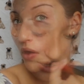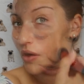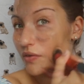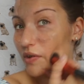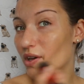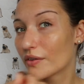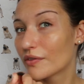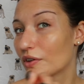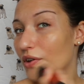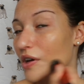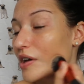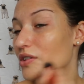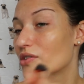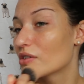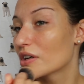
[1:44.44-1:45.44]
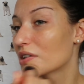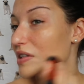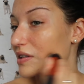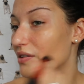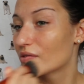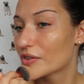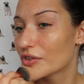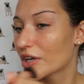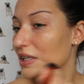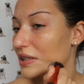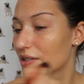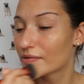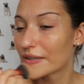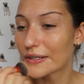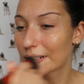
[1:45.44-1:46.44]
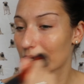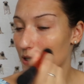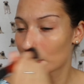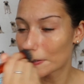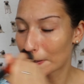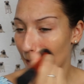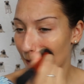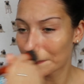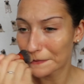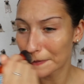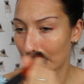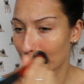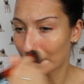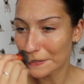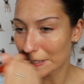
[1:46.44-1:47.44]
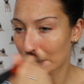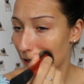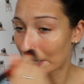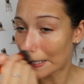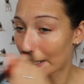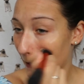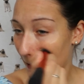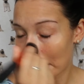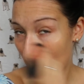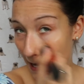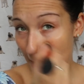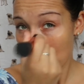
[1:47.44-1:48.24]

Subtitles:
Have any of you guys tried this foundation? If so, what do you think?